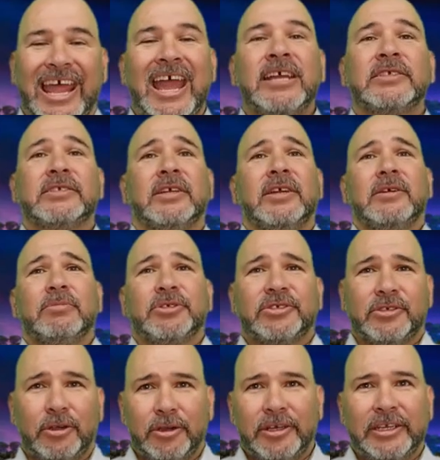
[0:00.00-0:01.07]
Last, but
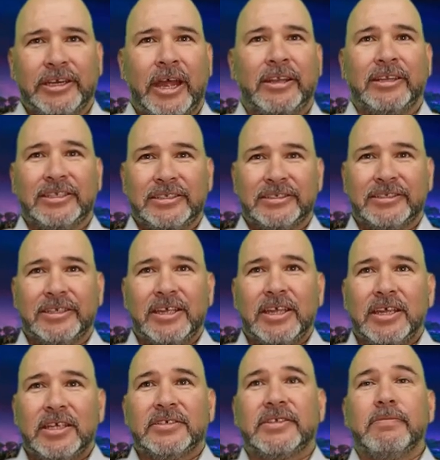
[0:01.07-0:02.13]
certainly not least,
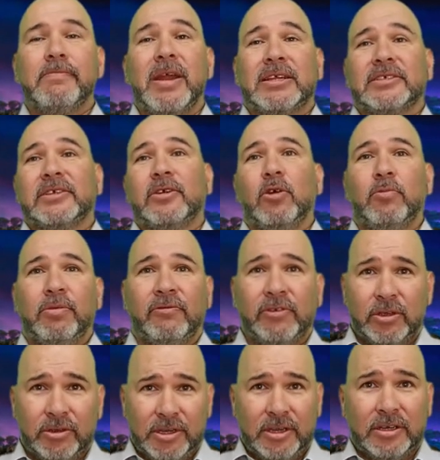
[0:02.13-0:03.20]
is the Mexico
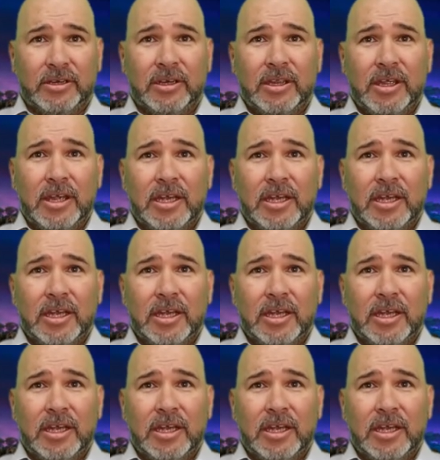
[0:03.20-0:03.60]
Pavilion.